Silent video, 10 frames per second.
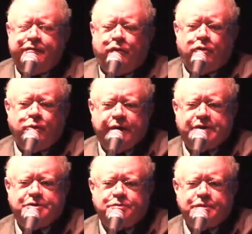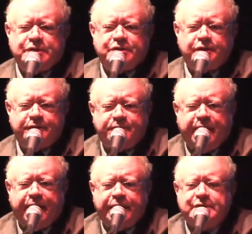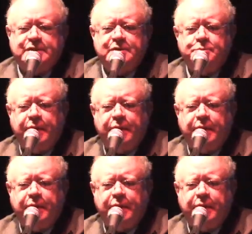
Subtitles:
for which reserve banks